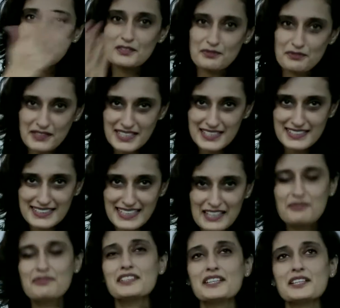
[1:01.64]
we'd finished
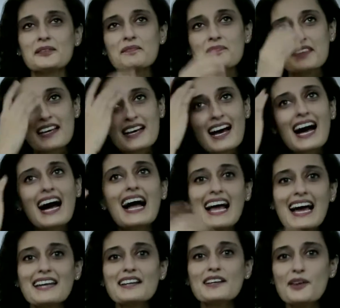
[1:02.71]
that film, I
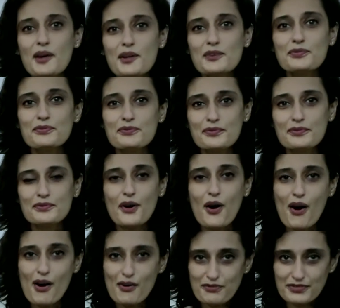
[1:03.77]
had a lot of
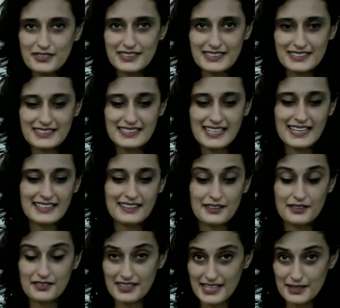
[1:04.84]
offers, like
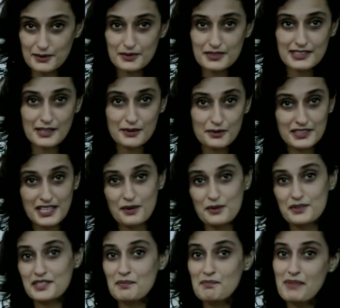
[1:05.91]
Renu Saluja,
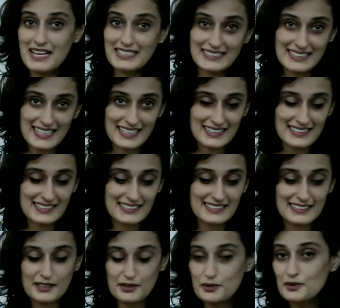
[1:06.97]
who's the best editor,
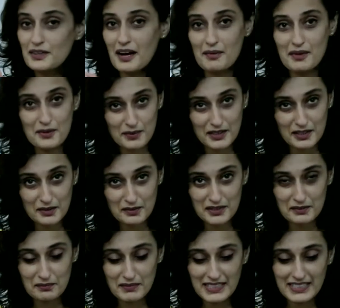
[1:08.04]
said you come and work
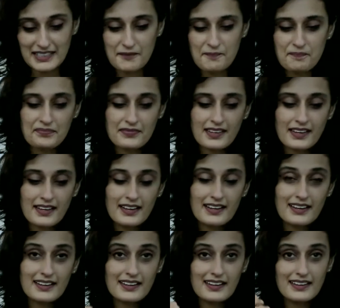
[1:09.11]
with me.
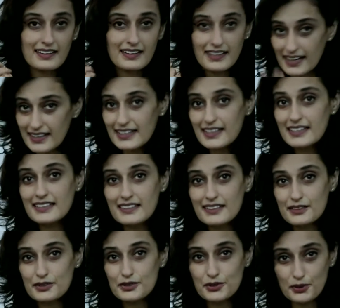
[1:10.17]

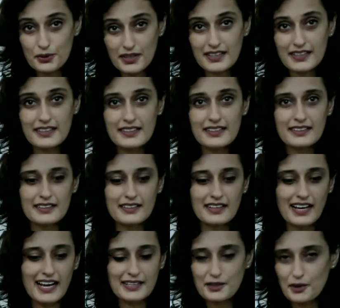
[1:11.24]
Karan Johar
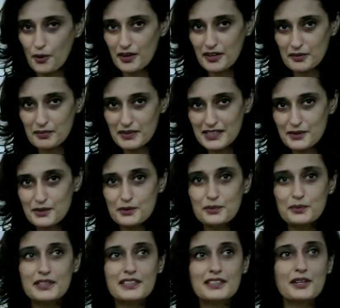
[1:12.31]
had called me to
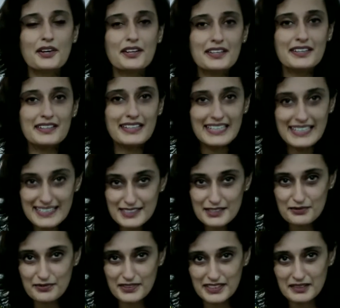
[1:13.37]
work on
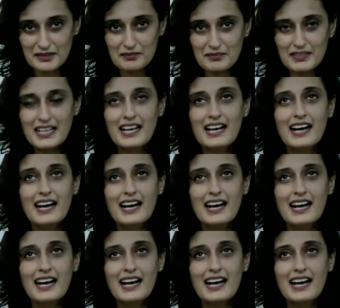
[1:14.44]
his film